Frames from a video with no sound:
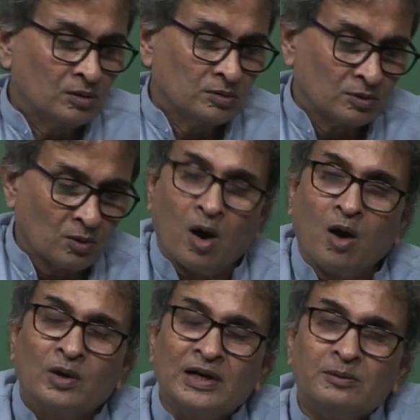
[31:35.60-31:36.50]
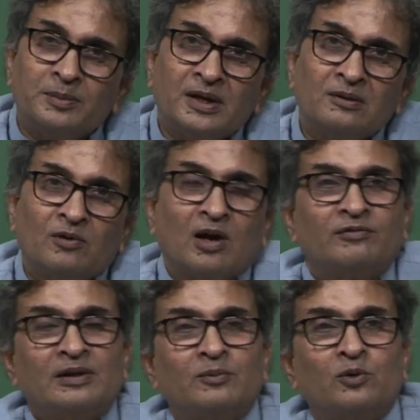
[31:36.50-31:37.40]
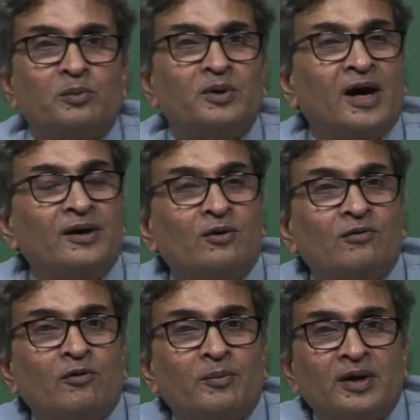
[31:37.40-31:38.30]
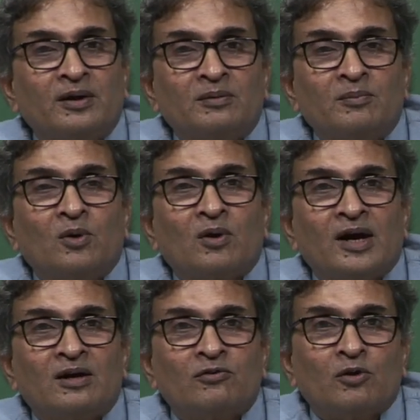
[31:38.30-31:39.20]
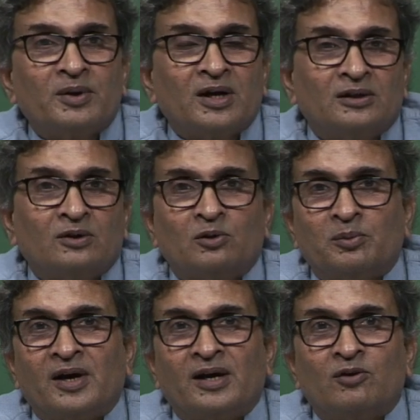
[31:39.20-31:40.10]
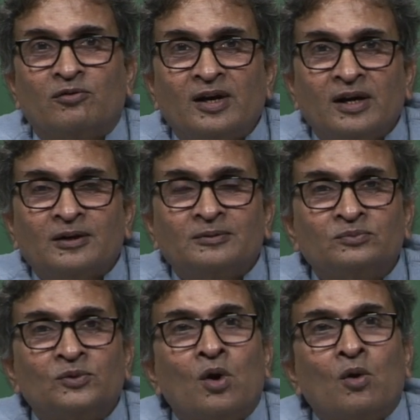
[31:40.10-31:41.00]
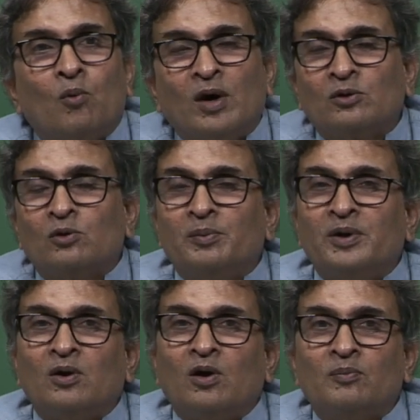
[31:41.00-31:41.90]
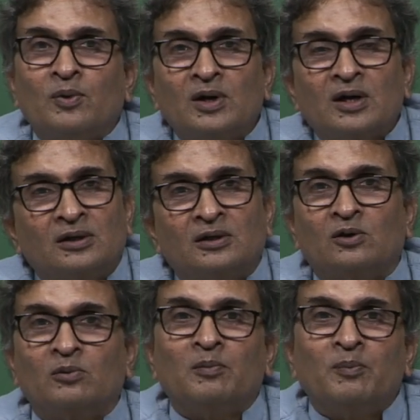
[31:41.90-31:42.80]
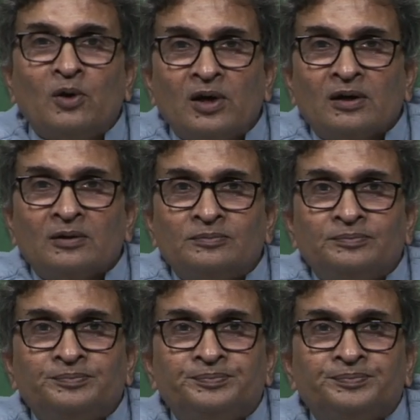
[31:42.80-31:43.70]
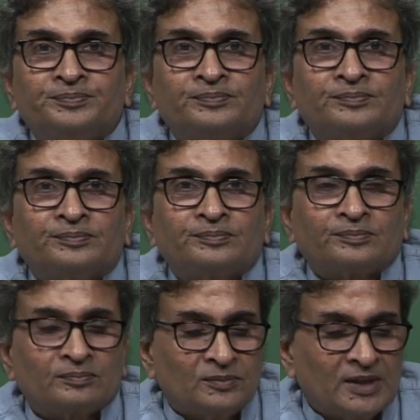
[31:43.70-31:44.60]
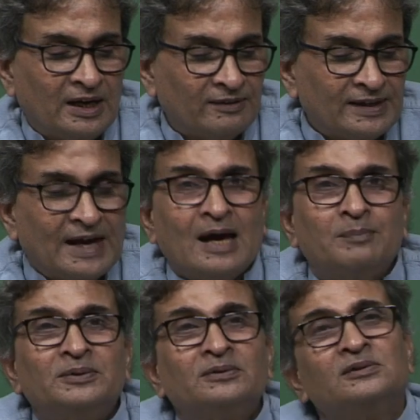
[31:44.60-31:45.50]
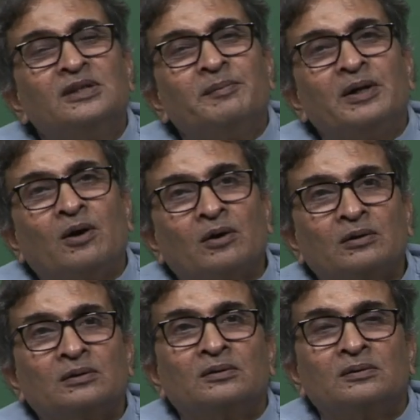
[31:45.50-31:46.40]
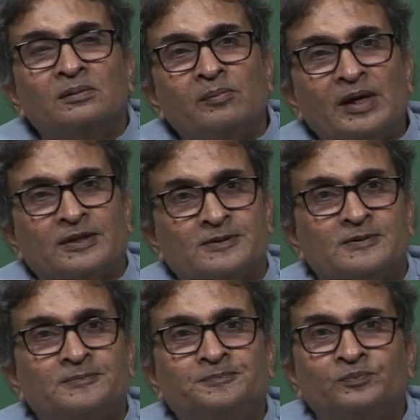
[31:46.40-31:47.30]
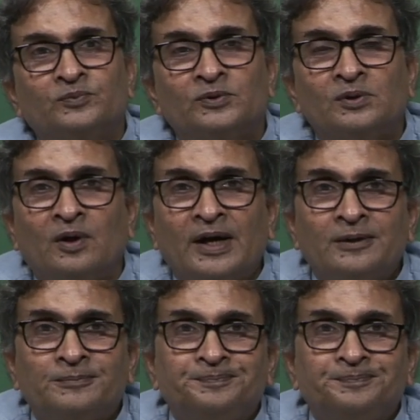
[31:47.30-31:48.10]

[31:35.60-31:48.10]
So, how can it be done? One of them could be hydrophobic, more hydrophobic, other could be hydrophilic, one could be non-polar, other could be polar and if that happens they may not mix all right.